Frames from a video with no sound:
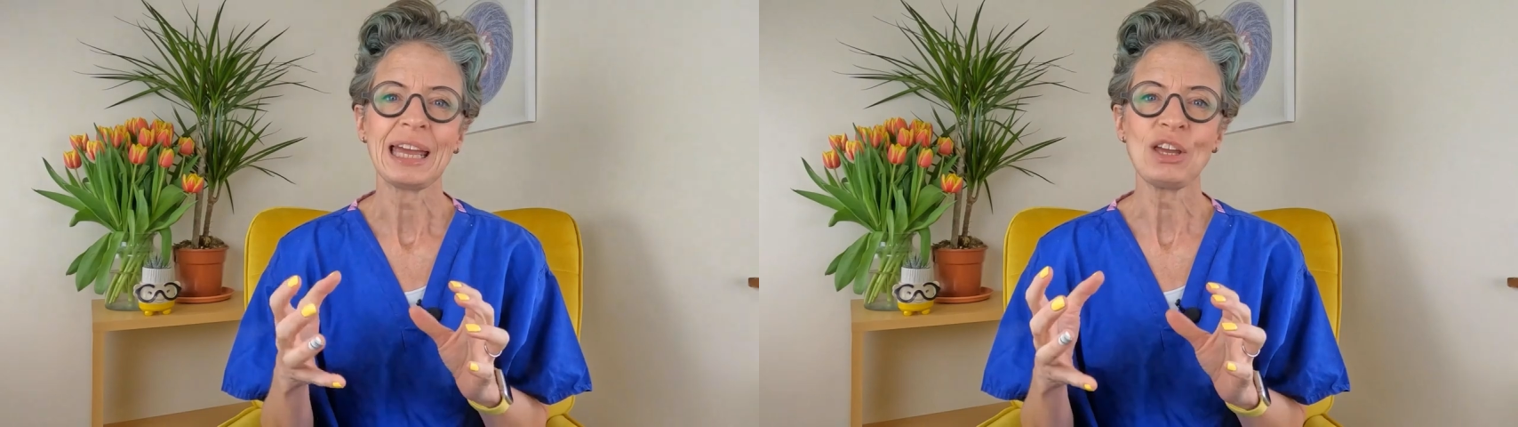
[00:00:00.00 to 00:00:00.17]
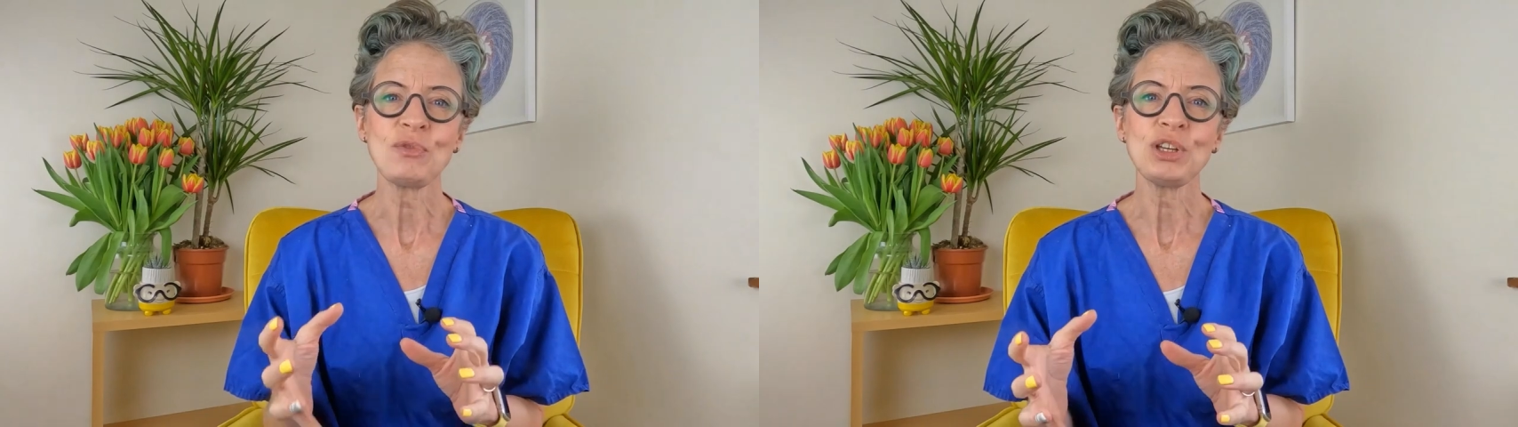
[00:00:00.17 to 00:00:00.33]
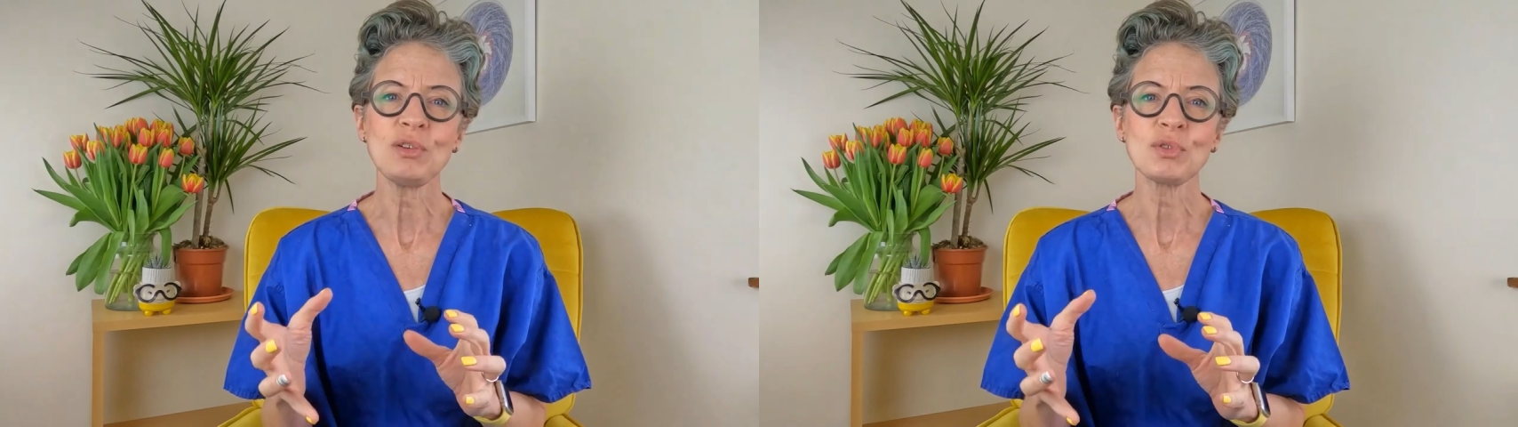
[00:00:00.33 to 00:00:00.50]

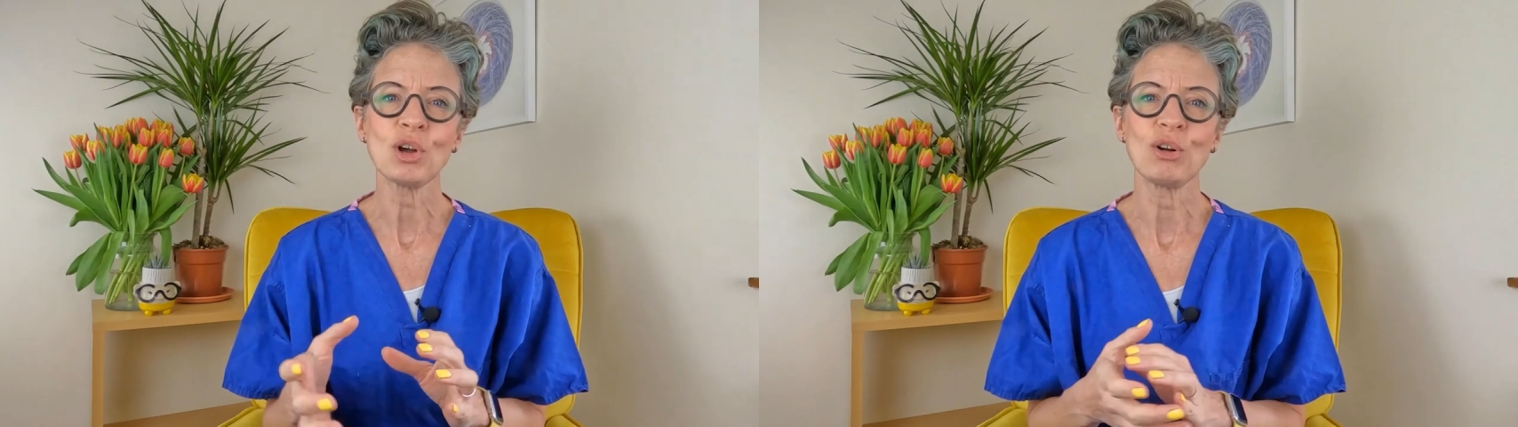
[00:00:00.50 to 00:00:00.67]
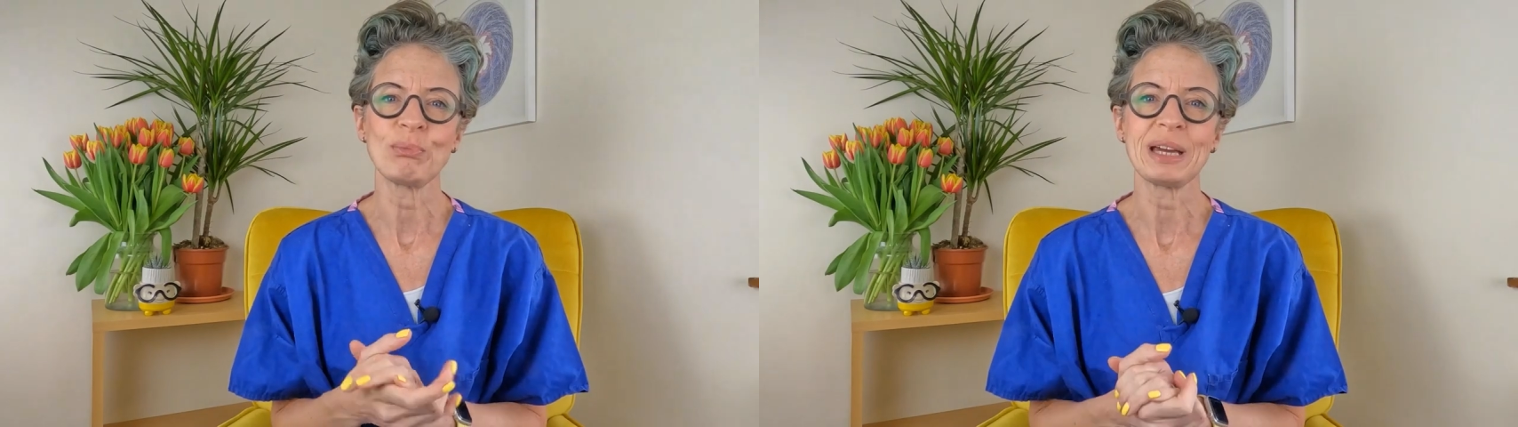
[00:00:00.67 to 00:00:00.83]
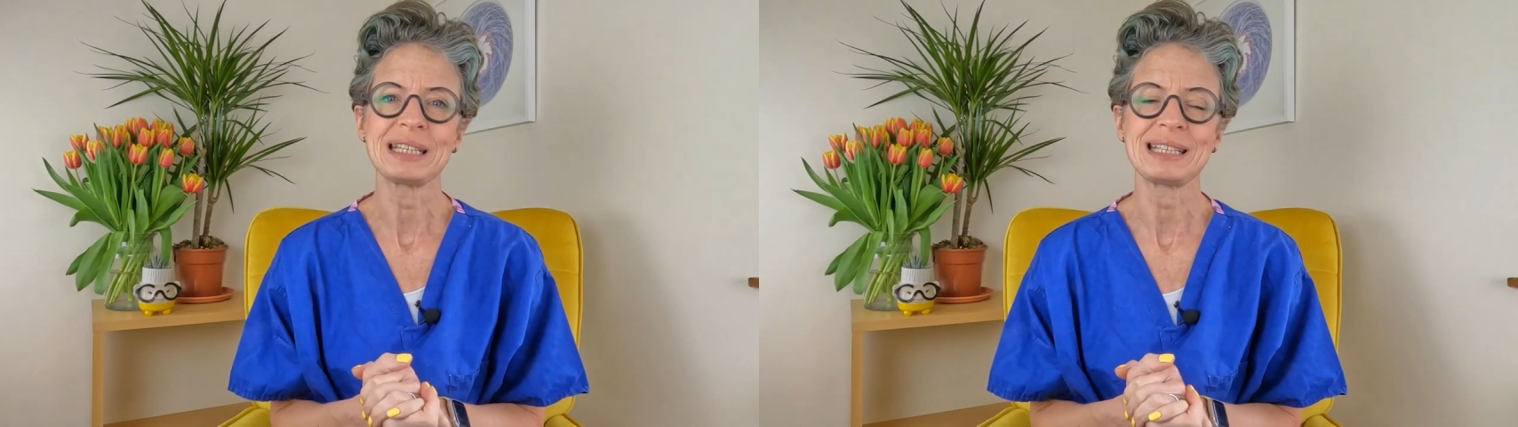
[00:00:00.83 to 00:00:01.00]
If you've
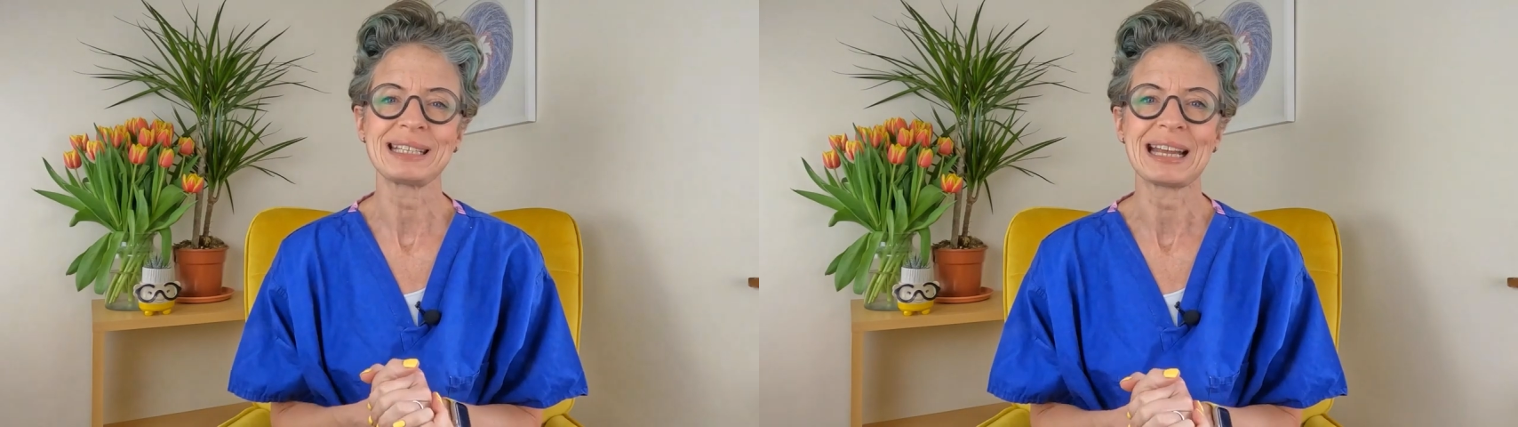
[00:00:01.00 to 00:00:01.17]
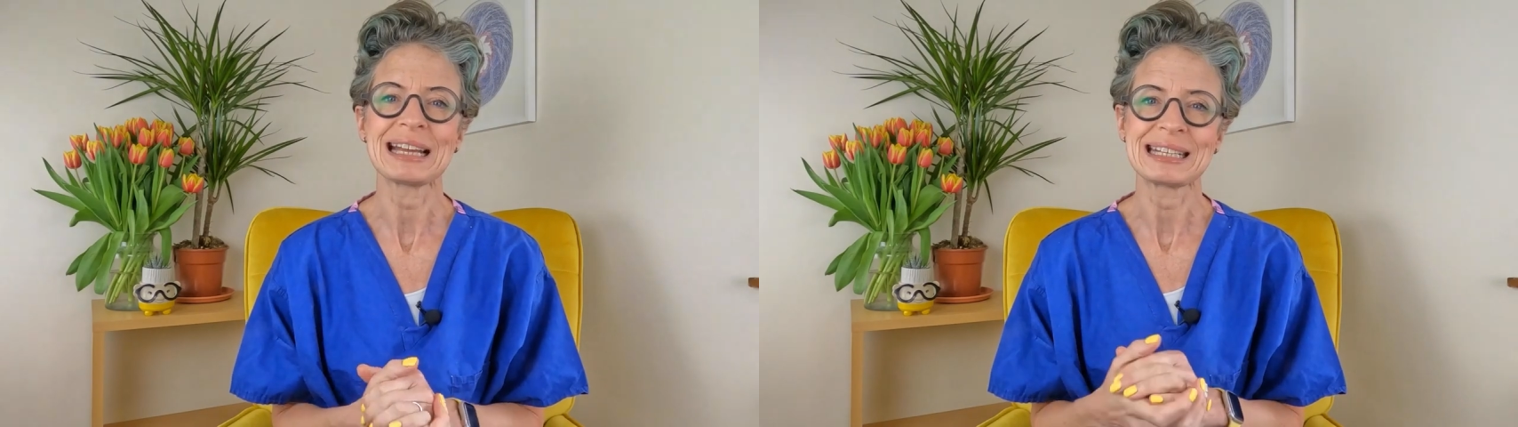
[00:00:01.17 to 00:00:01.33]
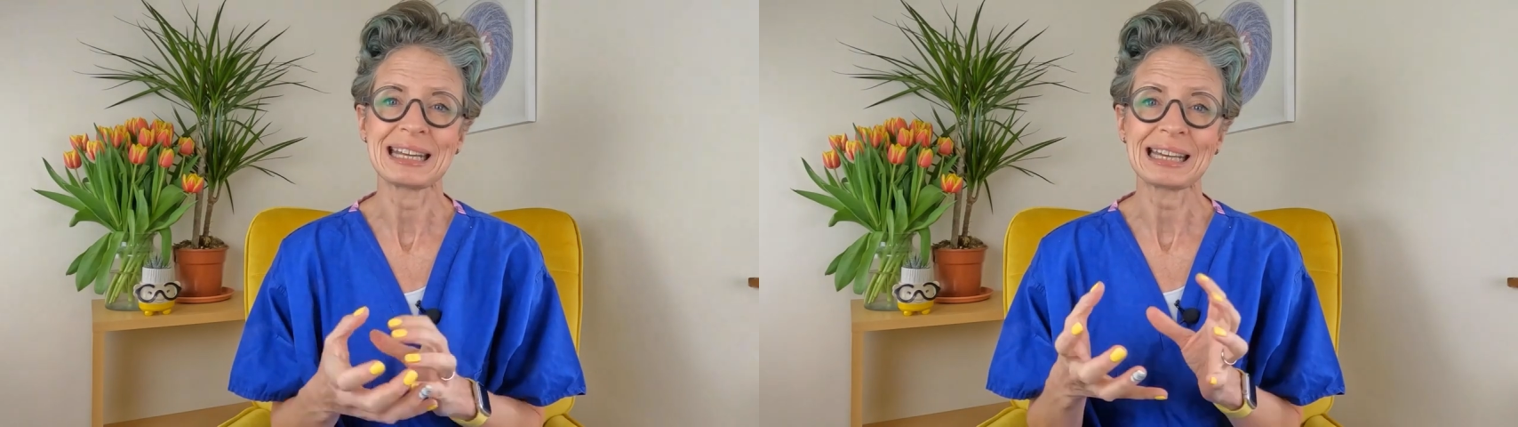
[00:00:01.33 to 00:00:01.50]
got
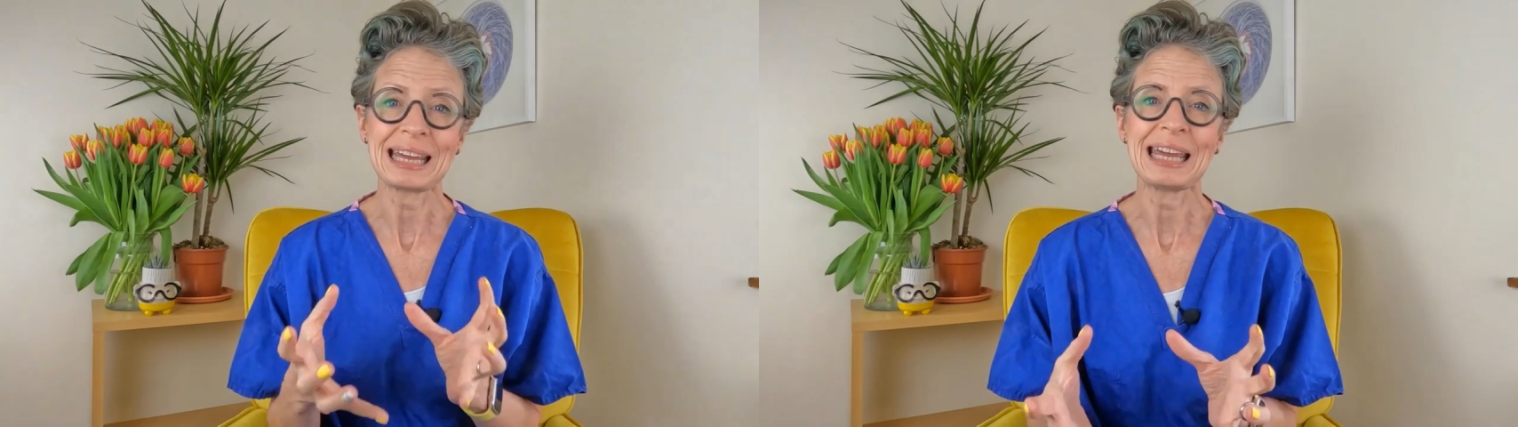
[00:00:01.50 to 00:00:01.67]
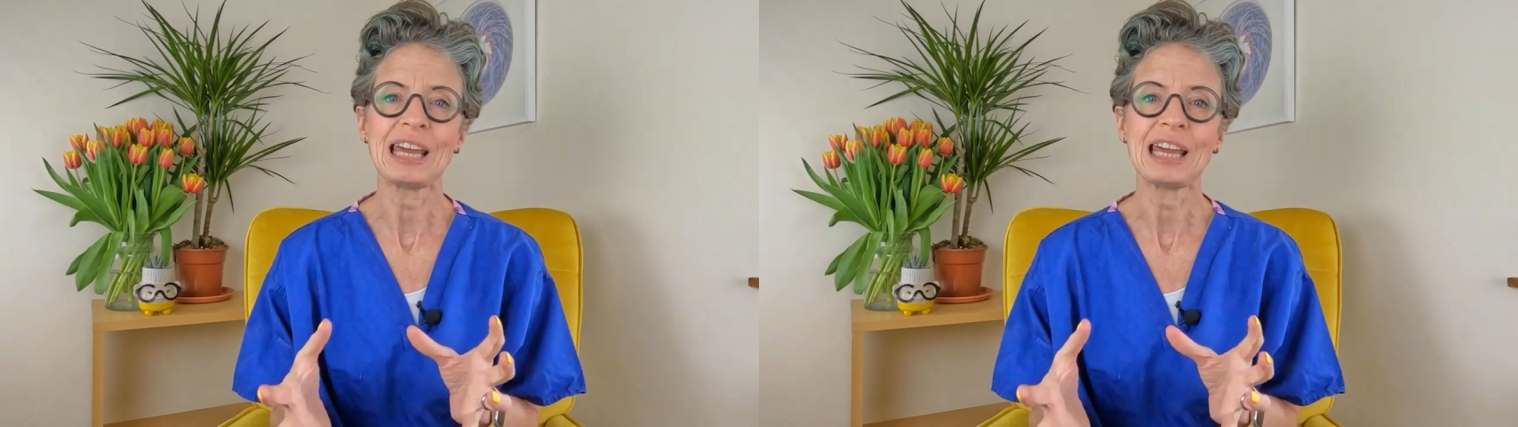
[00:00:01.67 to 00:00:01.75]
metastatic,